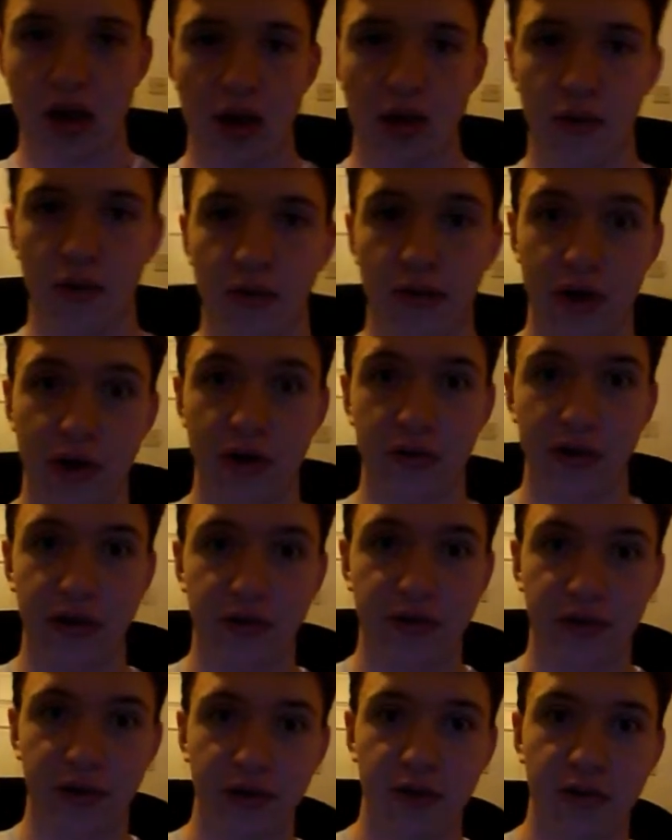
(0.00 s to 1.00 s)
What up,
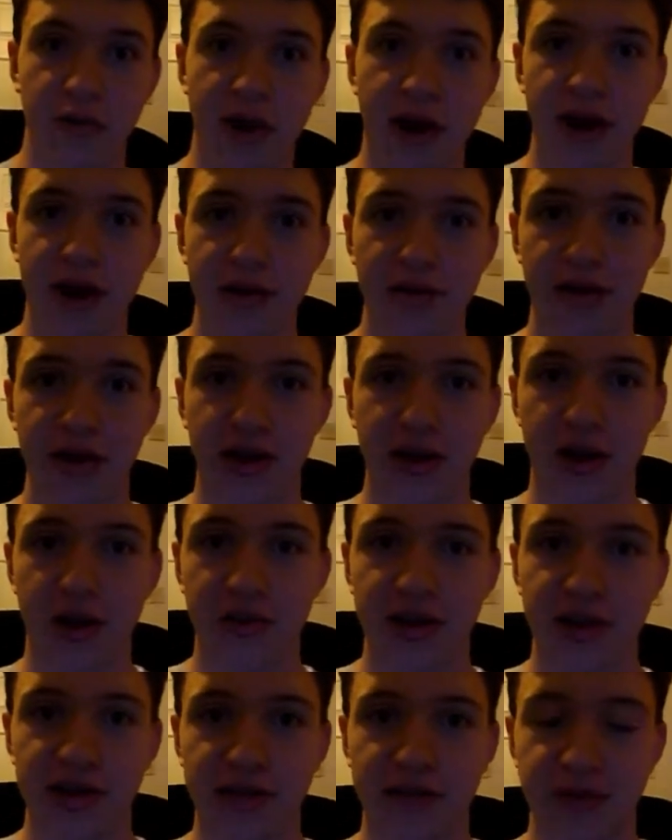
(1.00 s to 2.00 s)
YouTube? I am the
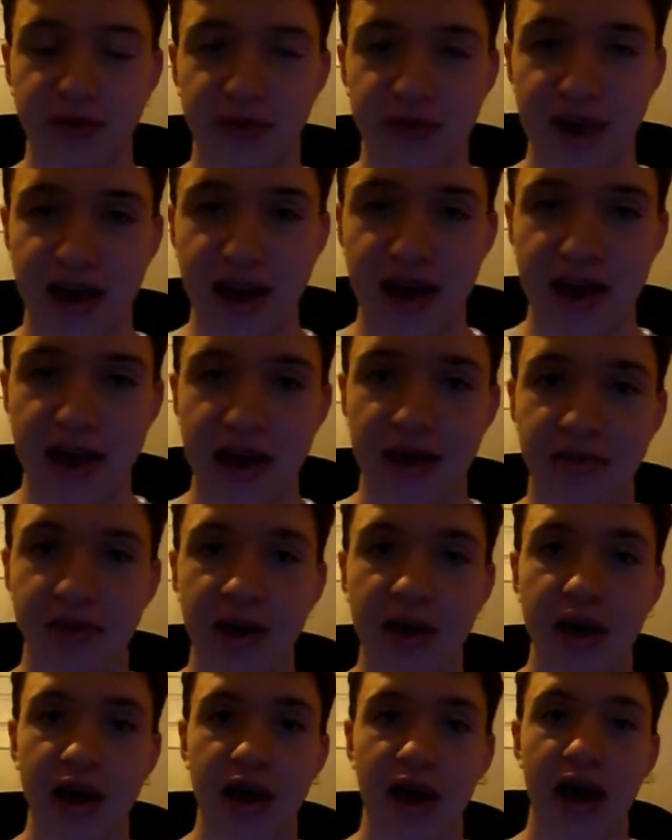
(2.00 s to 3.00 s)
Communist Messiah,
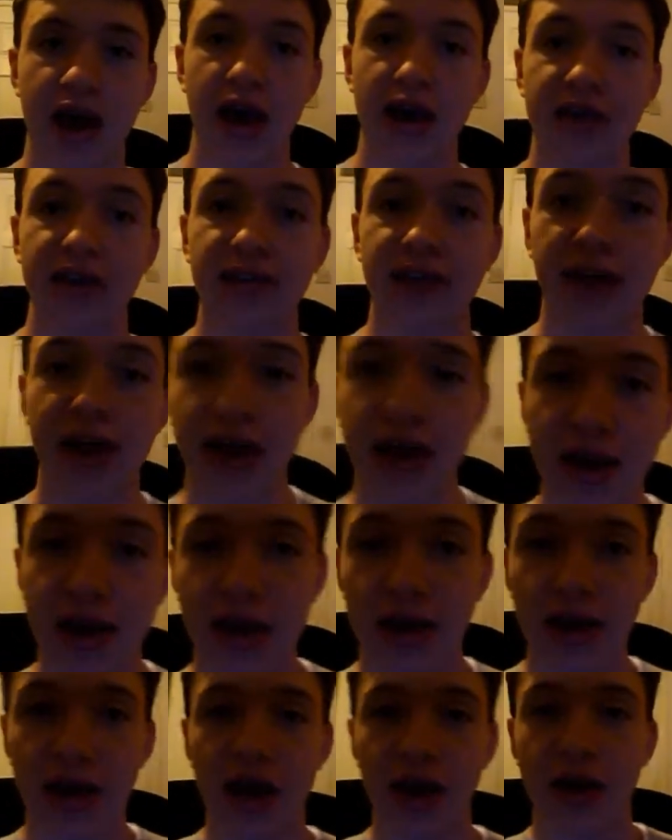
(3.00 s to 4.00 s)
and
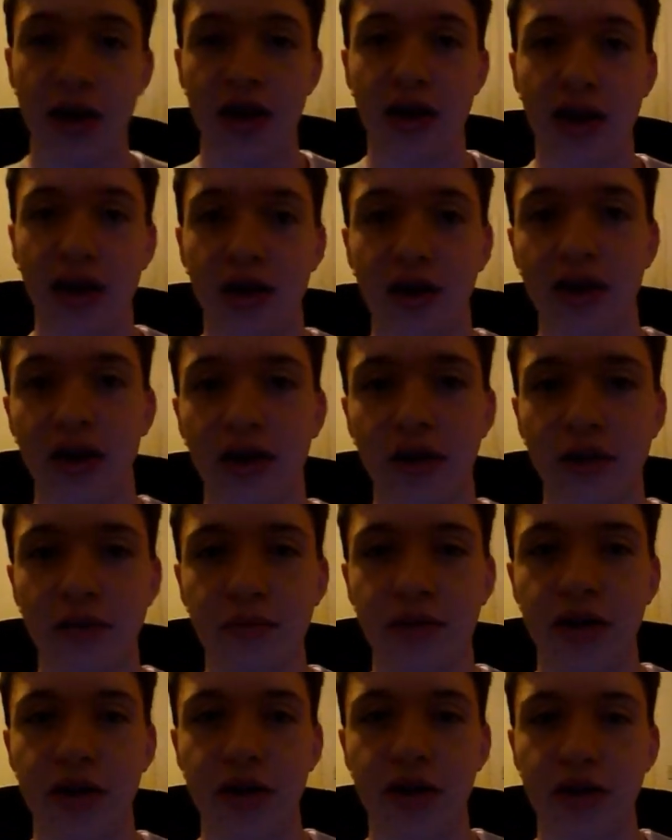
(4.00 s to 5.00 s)
today I think I'm
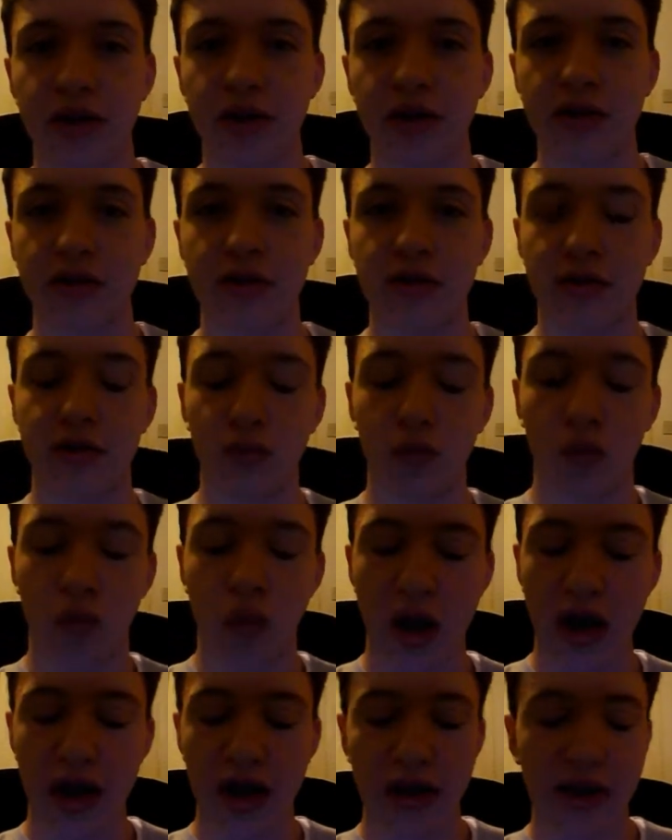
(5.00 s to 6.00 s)
gonna
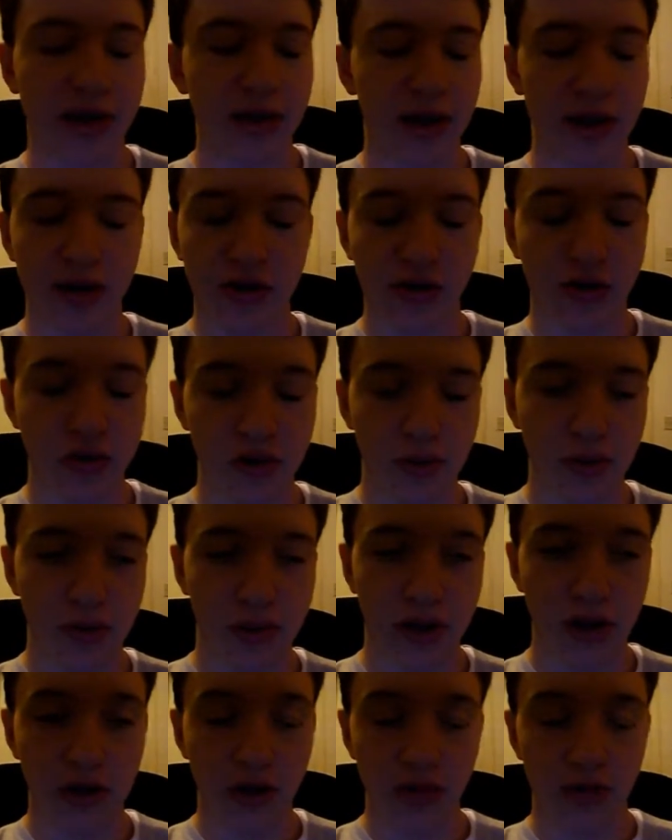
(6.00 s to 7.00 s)
wade into the
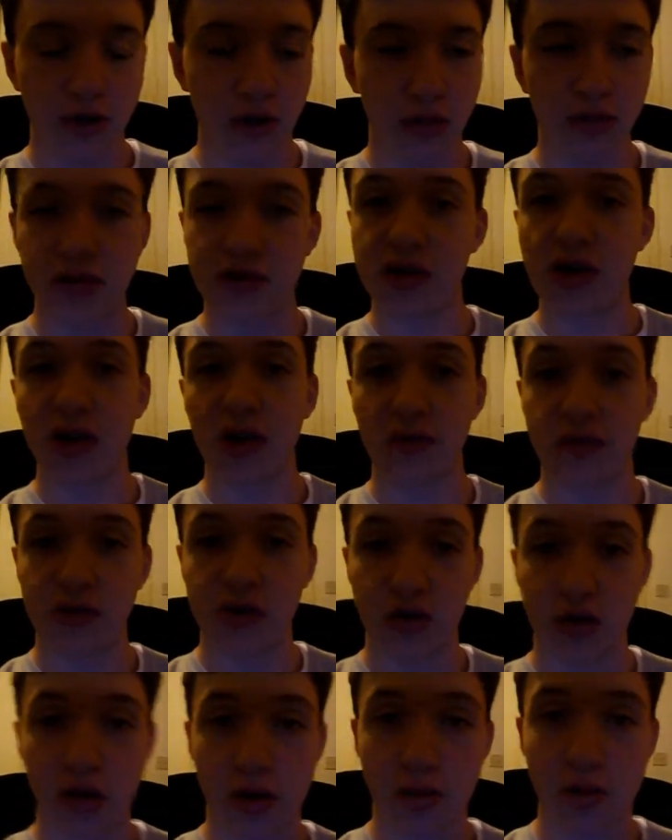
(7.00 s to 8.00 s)
YouTube snipe
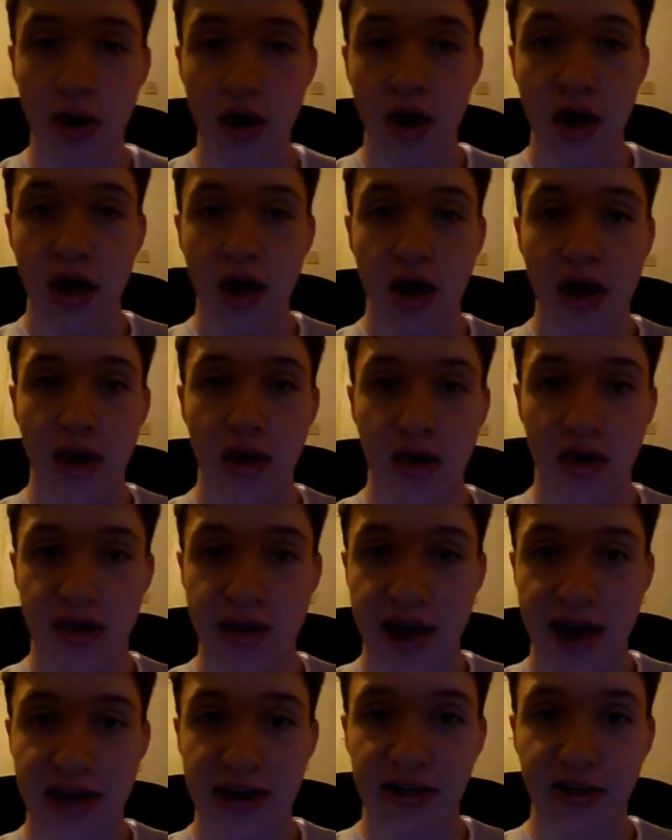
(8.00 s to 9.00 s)
storm
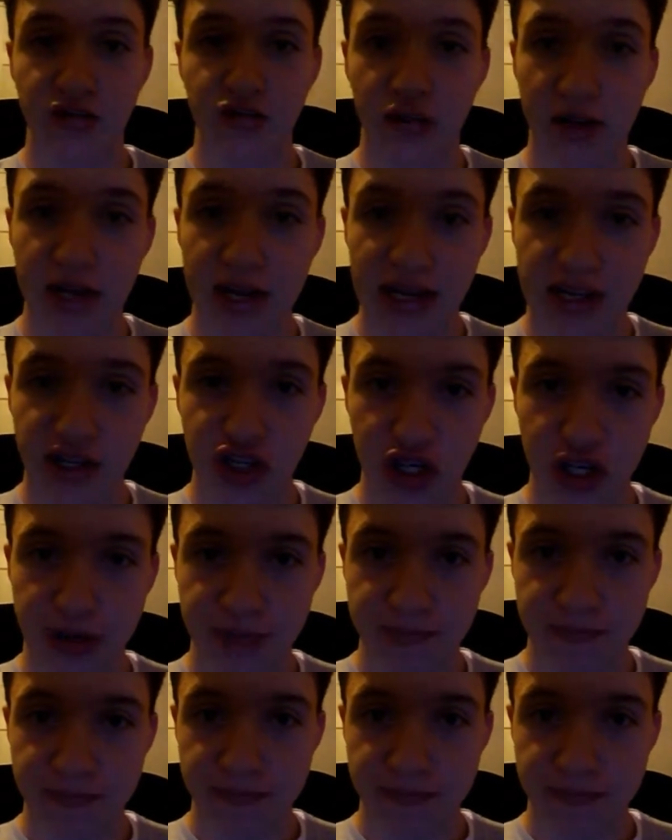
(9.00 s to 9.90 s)
that is religion.